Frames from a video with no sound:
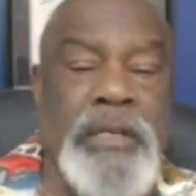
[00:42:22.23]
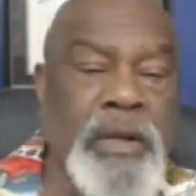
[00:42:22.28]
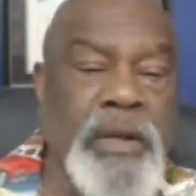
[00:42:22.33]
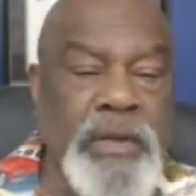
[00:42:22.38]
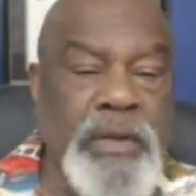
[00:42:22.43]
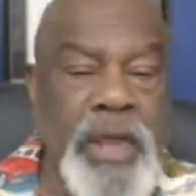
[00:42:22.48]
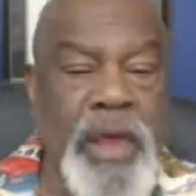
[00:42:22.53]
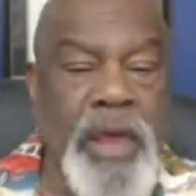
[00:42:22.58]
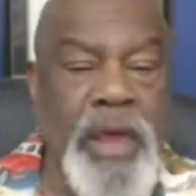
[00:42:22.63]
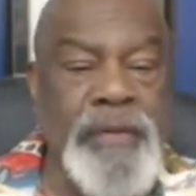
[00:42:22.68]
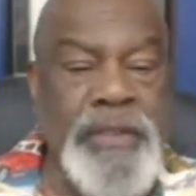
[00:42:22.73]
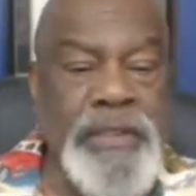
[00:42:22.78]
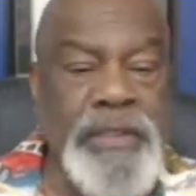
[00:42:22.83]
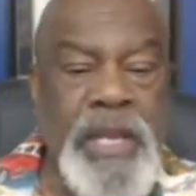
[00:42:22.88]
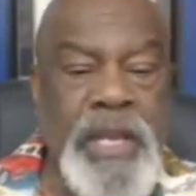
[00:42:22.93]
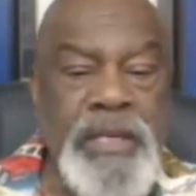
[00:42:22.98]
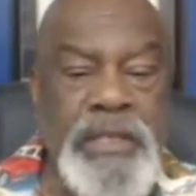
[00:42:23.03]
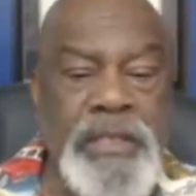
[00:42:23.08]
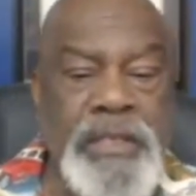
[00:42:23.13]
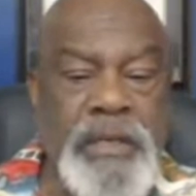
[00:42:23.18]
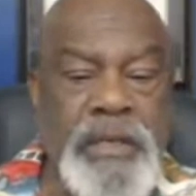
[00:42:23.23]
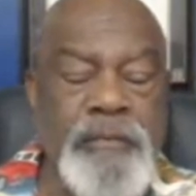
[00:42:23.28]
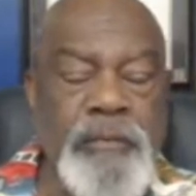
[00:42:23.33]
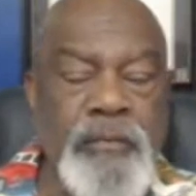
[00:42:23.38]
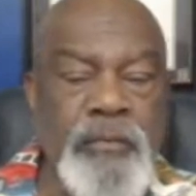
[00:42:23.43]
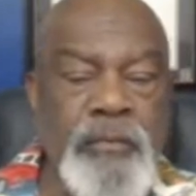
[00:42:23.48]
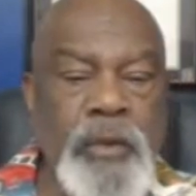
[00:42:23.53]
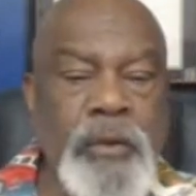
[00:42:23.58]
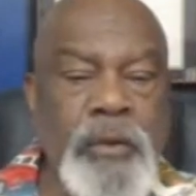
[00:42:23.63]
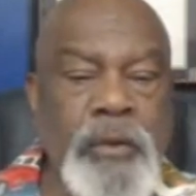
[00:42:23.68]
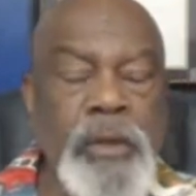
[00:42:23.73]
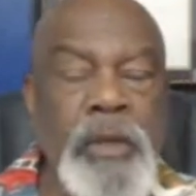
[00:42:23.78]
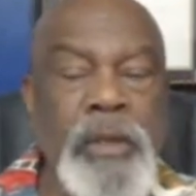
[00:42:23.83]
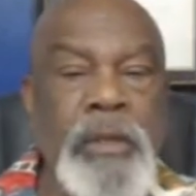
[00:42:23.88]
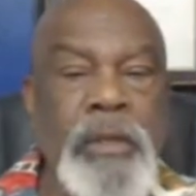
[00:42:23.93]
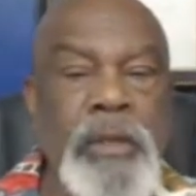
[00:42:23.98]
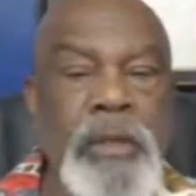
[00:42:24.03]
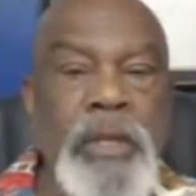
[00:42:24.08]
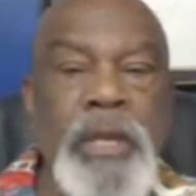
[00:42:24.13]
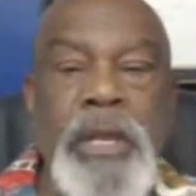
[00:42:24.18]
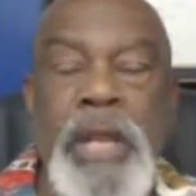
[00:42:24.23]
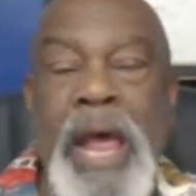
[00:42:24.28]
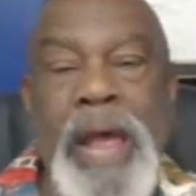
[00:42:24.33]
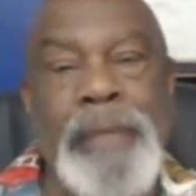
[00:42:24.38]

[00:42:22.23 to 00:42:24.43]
And I'm going to be able to hear it.